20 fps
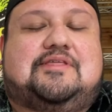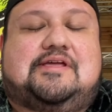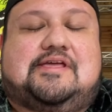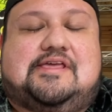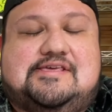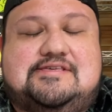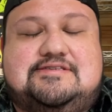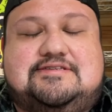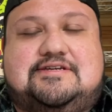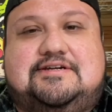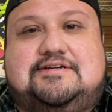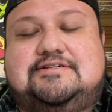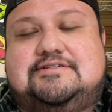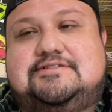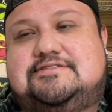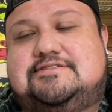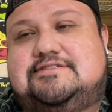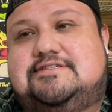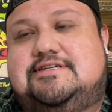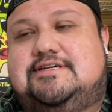easier.
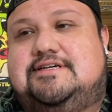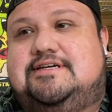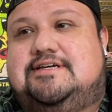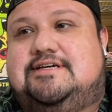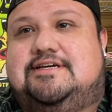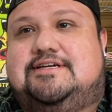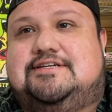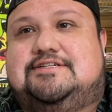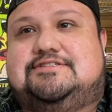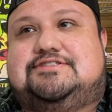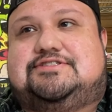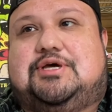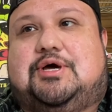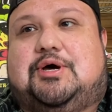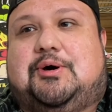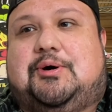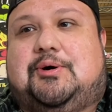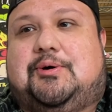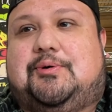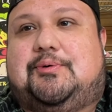
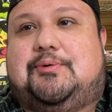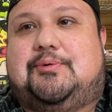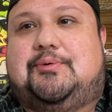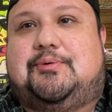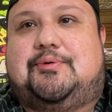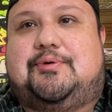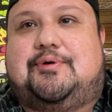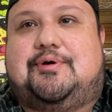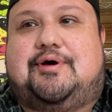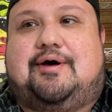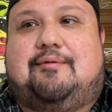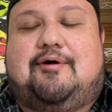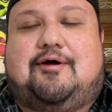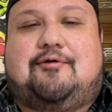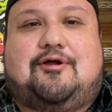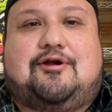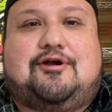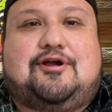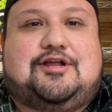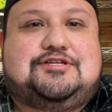So I'm like,
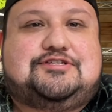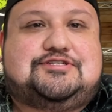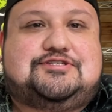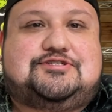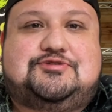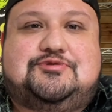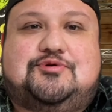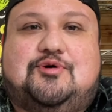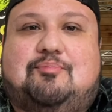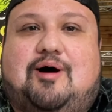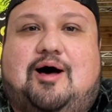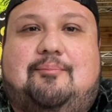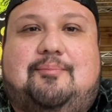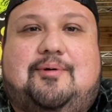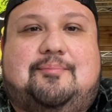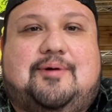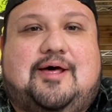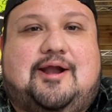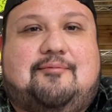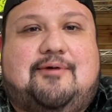why don't I just do a pop
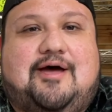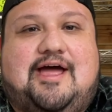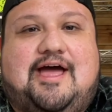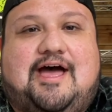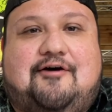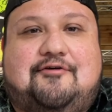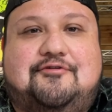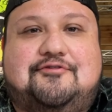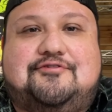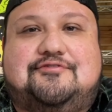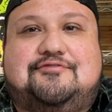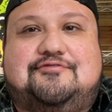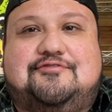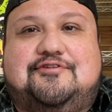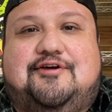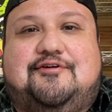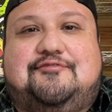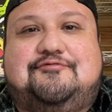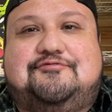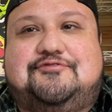up out of my house?
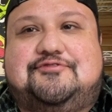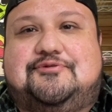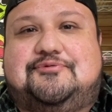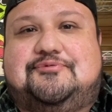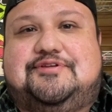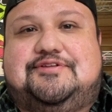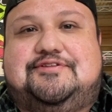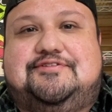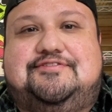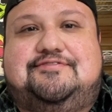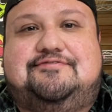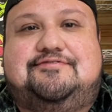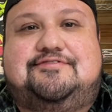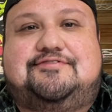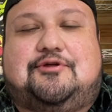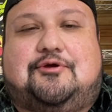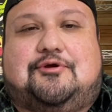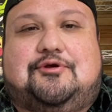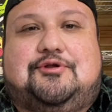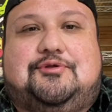So we
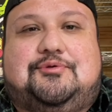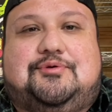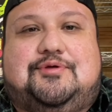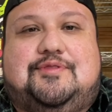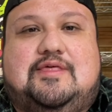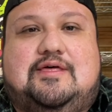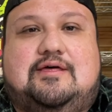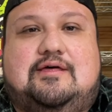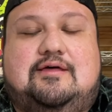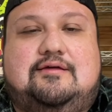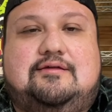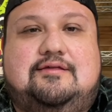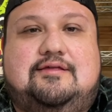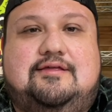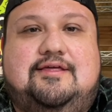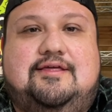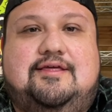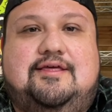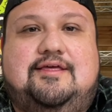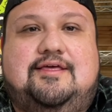started doing the
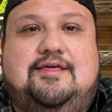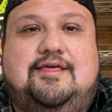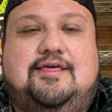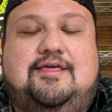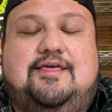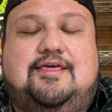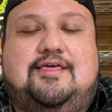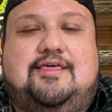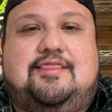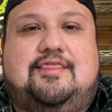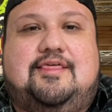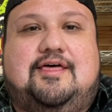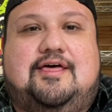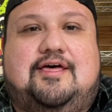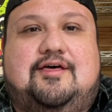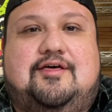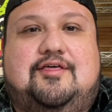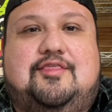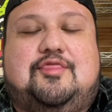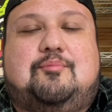
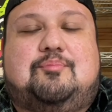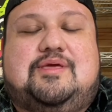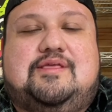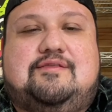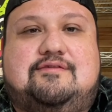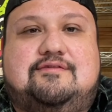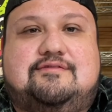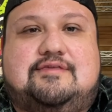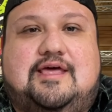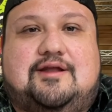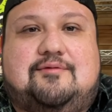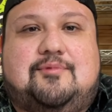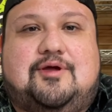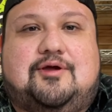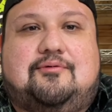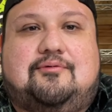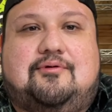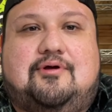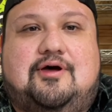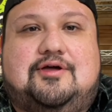pizzas out of my
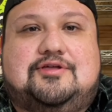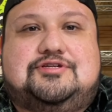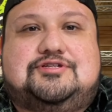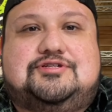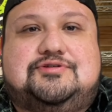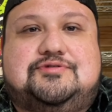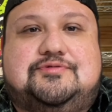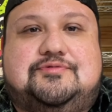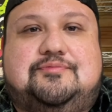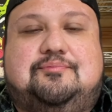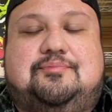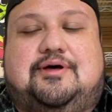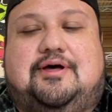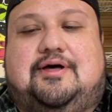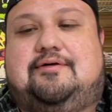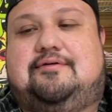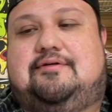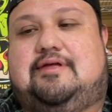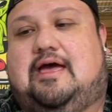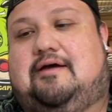garage. But
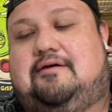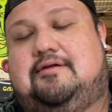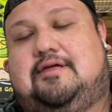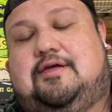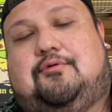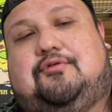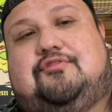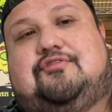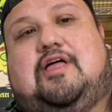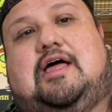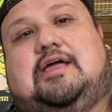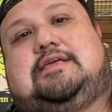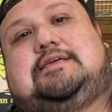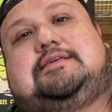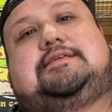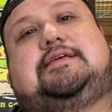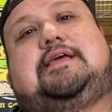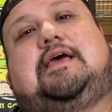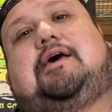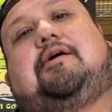yeah, it was not
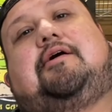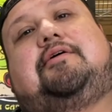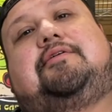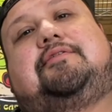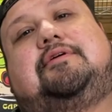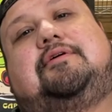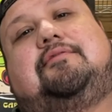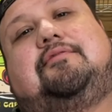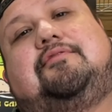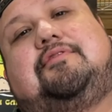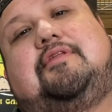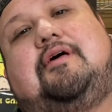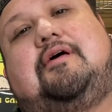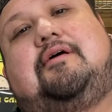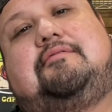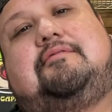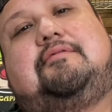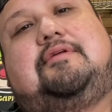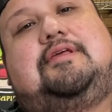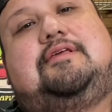easy at all. It was not easy.